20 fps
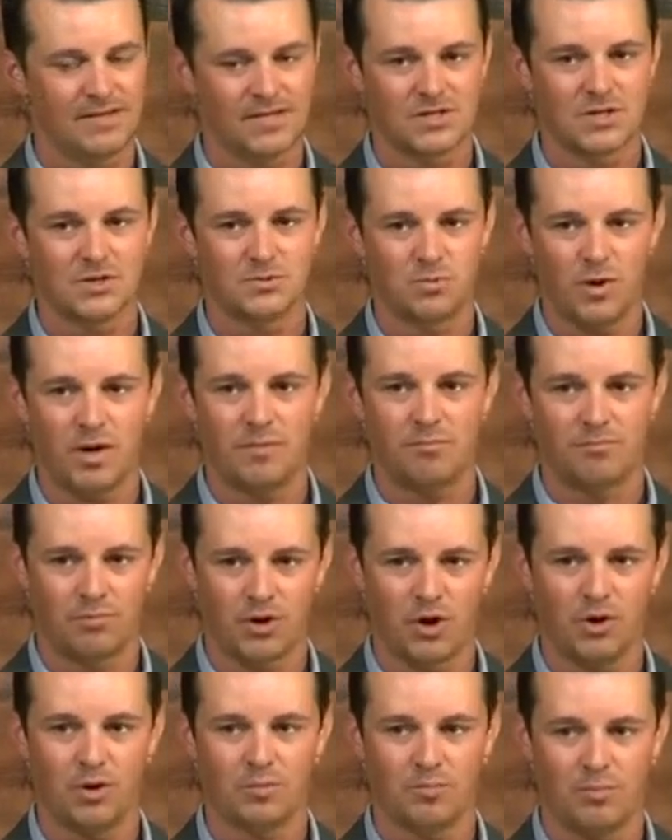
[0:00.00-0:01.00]
This is what
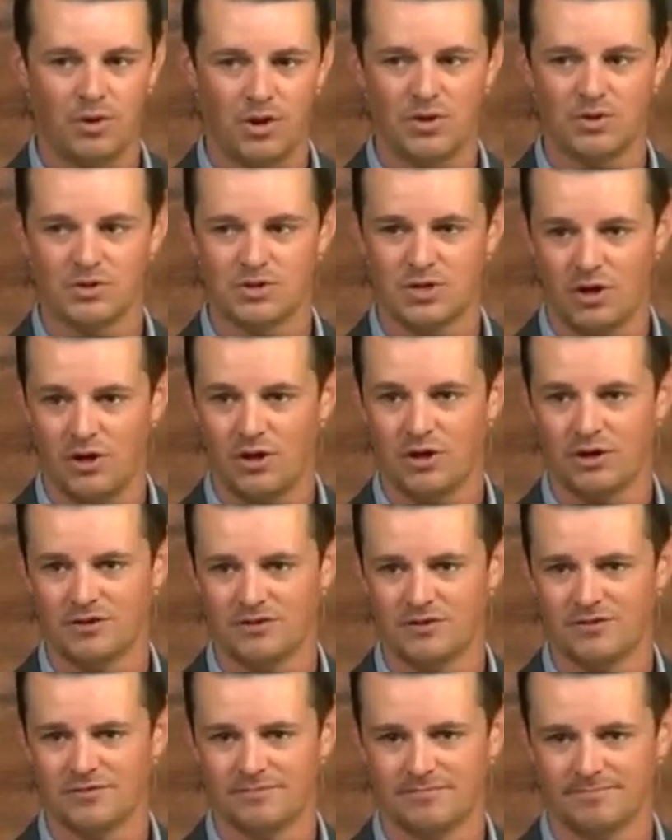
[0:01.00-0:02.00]
broke Paul's
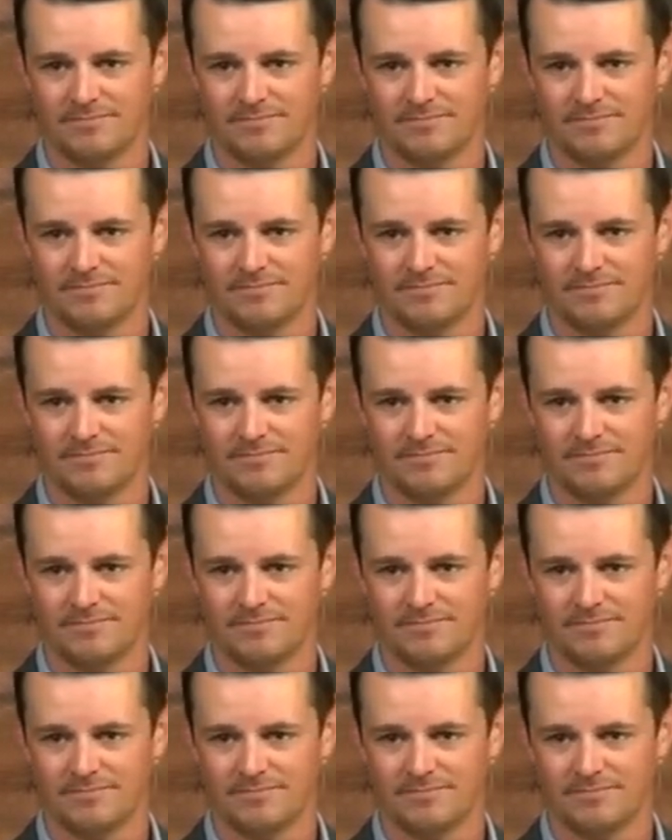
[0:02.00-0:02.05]
heart.